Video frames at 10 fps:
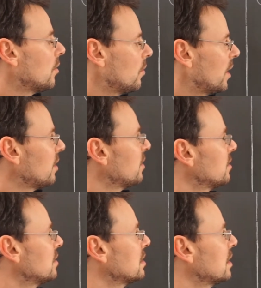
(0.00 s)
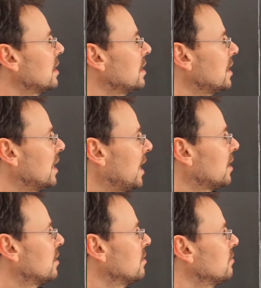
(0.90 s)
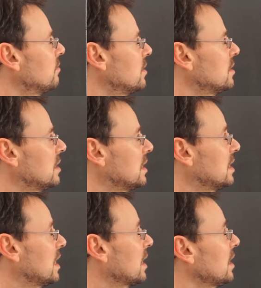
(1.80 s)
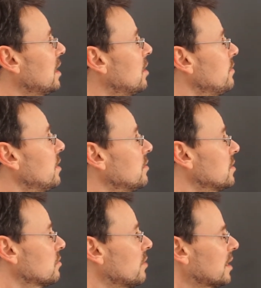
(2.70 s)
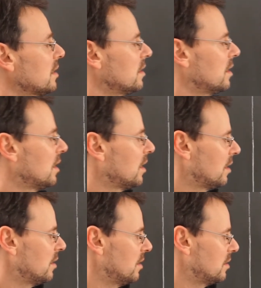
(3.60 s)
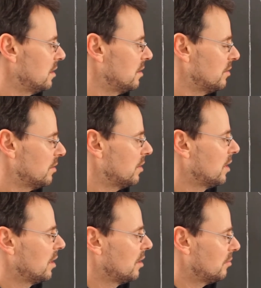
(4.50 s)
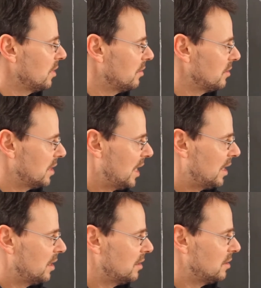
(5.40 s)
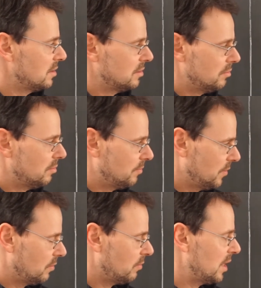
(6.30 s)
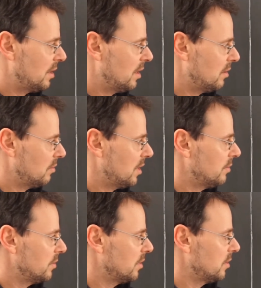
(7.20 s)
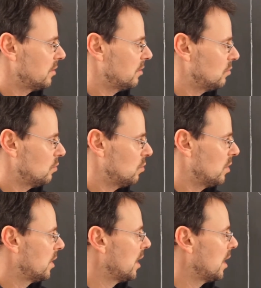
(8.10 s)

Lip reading: Well, this is clearly negative. This is exactly how we constructed this here, because n is greater than or equal to